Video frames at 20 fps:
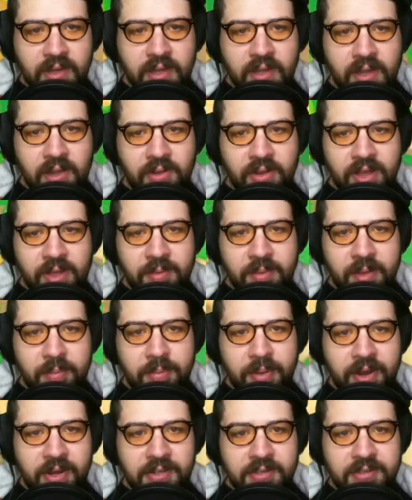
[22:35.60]
Oh hey, my
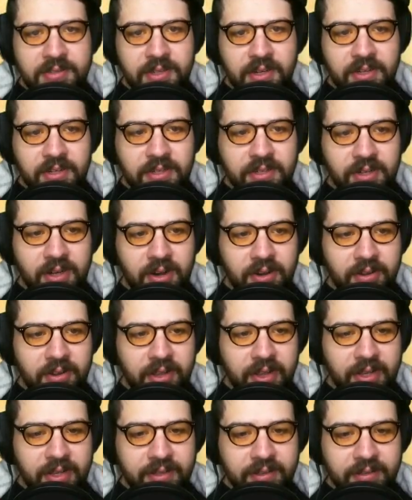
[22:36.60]
pears start
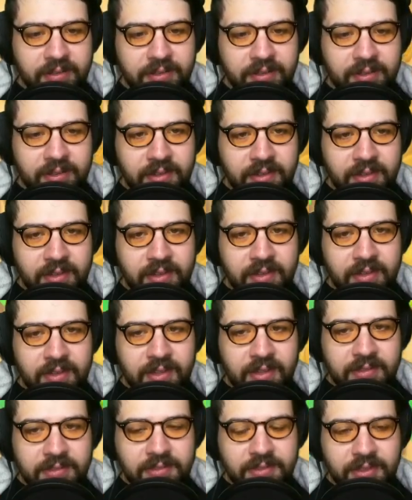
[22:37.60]
growing.
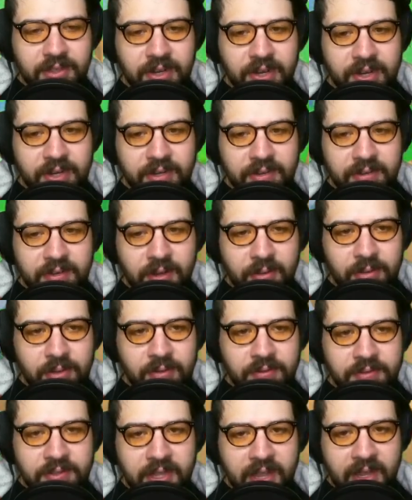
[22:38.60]
That's great. I wonder
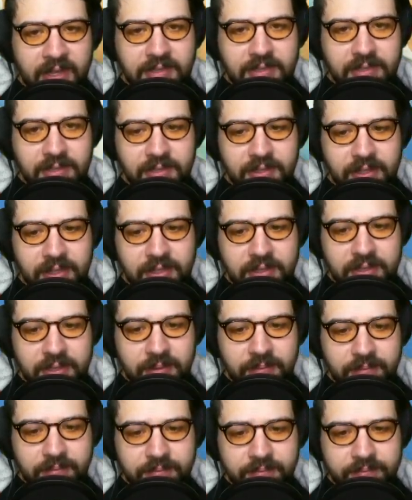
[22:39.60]
if Zach still needs them.